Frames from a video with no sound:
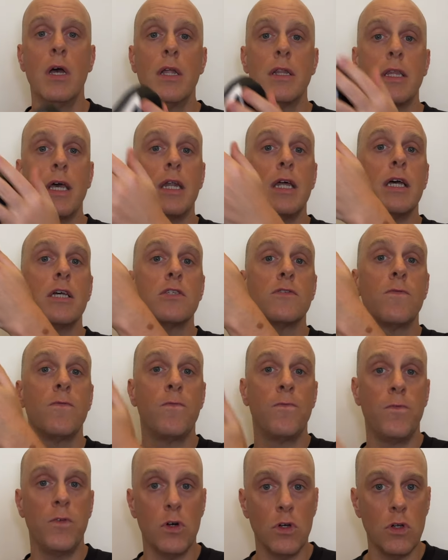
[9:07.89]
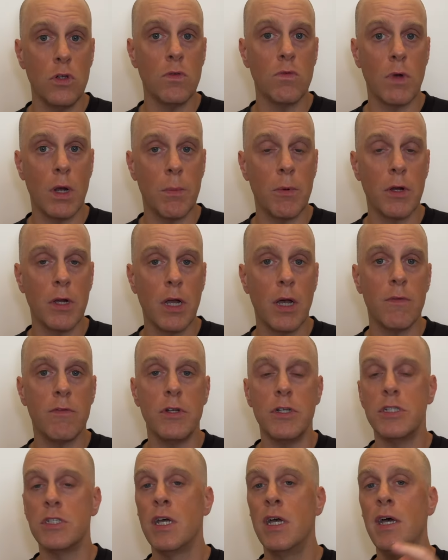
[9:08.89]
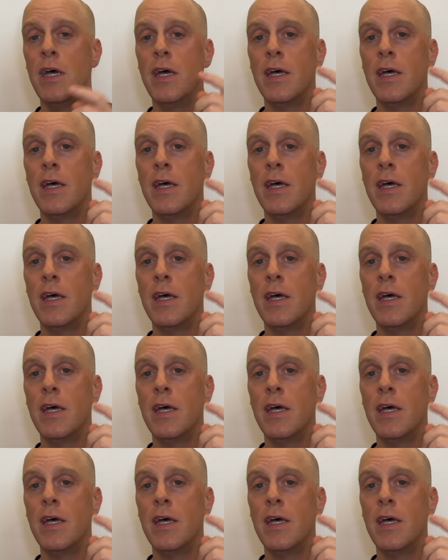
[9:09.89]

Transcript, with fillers: that has full rubber coverage.